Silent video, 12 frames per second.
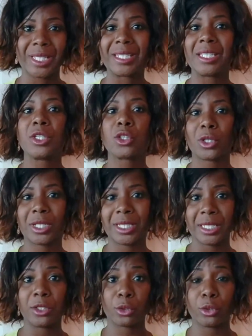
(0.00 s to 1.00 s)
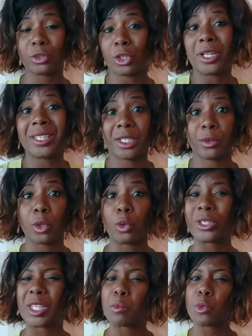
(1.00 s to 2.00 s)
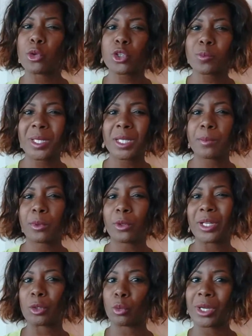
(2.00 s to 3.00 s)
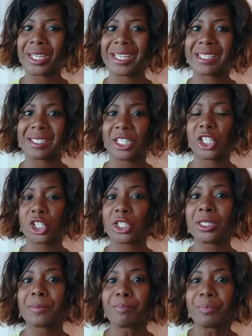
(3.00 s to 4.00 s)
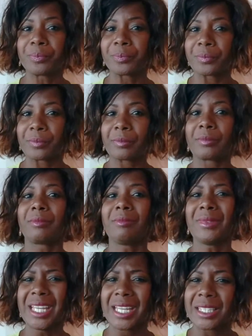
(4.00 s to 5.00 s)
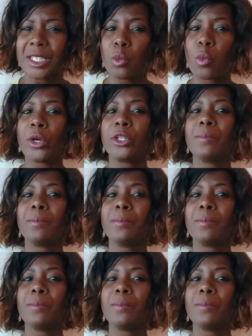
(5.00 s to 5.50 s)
These are leaders on their own, and most people in organization, they want to